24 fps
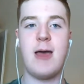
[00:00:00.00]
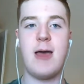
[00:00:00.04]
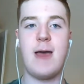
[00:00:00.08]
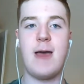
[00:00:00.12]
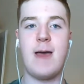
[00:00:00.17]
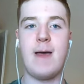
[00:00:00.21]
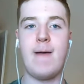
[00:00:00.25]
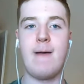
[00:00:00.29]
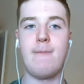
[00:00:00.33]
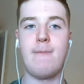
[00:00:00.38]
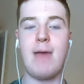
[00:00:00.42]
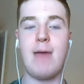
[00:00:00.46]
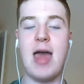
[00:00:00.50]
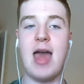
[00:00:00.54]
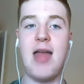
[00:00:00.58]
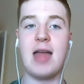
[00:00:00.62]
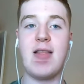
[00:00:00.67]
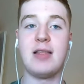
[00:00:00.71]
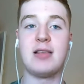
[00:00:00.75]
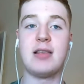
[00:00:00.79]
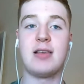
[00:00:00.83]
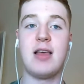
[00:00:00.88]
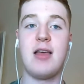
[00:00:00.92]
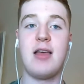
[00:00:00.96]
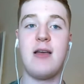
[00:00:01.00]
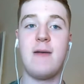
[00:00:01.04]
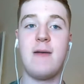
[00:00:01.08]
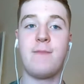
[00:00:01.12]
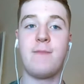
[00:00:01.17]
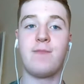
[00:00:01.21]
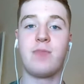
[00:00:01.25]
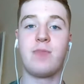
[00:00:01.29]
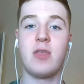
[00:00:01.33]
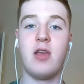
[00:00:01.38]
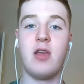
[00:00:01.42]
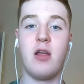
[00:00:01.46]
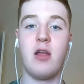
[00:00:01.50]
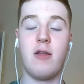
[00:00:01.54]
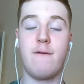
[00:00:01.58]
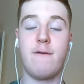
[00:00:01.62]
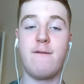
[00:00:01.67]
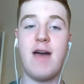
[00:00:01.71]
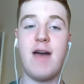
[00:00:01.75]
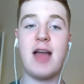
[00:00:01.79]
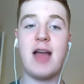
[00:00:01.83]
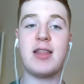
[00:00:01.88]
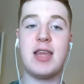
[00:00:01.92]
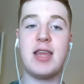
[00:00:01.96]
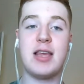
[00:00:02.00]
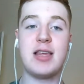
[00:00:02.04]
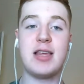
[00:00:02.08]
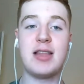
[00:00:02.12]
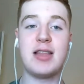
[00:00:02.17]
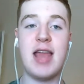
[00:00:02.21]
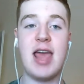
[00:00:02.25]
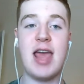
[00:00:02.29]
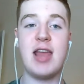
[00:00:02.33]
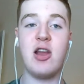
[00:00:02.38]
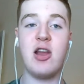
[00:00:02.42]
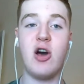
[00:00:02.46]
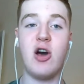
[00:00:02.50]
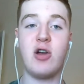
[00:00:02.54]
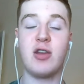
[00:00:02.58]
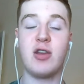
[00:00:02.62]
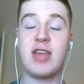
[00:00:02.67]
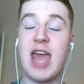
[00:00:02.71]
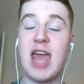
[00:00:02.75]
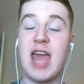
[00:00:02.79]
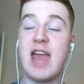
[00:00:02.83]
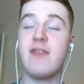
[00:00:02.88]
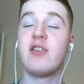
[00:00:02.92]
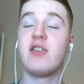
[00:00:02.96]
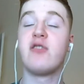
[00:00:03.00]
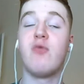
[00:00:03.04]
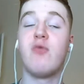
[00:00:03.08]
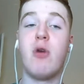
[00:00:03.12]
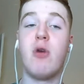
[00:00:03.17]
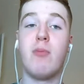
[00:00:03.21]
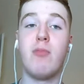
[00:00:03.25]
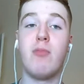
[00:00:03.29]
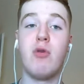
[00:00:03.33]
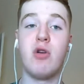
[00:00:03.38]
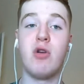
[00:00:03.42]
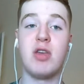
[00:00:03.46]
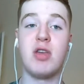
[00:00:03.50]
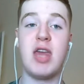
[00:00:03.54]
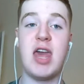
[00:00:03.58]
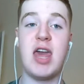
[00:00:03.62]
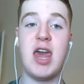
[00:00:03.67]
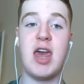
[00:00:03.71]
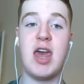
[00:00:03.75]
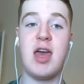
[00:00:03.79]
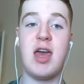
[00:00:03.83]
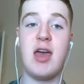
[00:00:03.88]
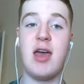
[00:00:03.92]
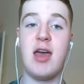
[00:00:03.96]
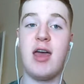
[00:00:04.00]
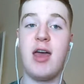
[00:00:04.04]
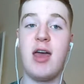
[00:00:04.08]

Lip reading: And the fact he stayed on, gave us 1 more year.